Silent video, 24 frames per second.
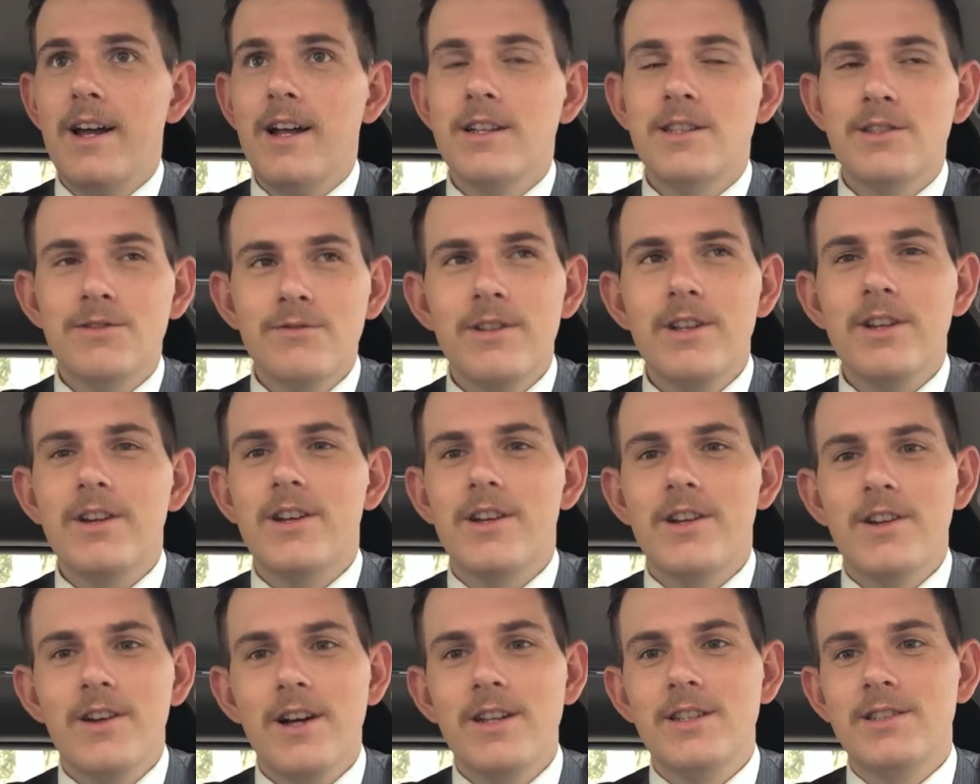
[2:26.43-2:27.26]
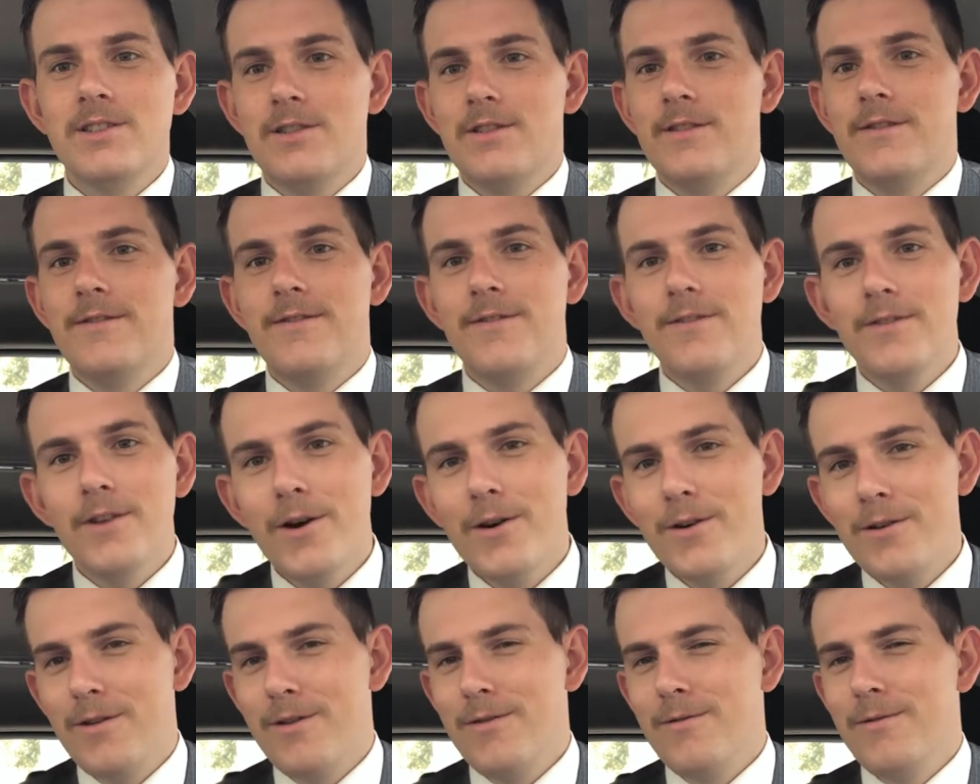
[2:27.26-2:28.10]
it's really got a nice sort of
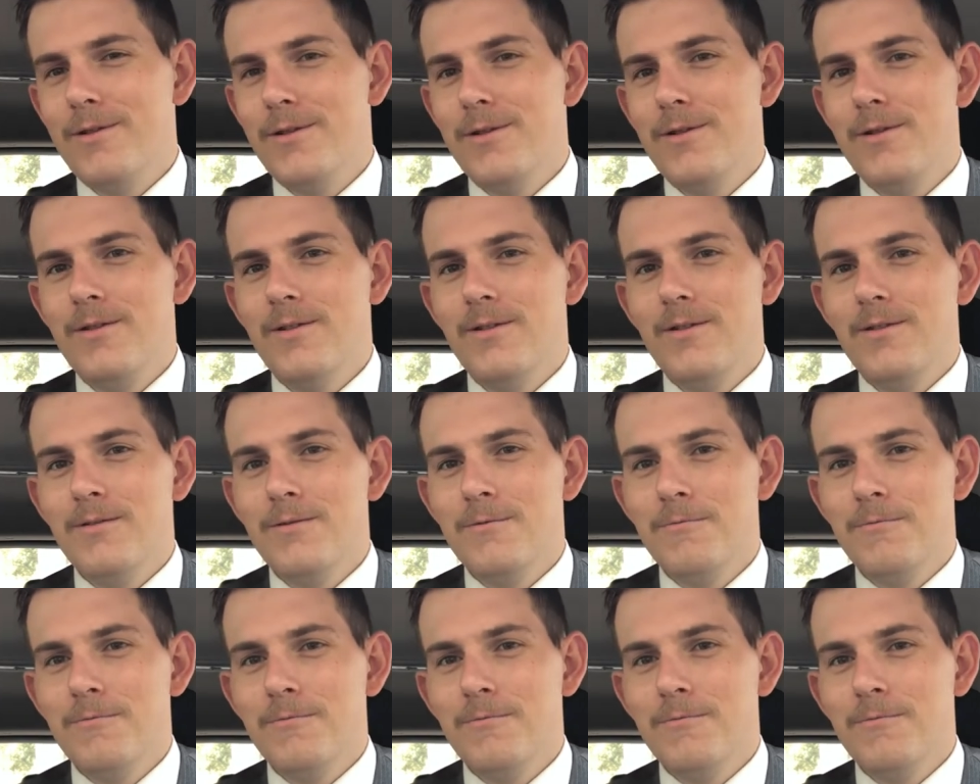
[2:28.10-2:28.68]
flow through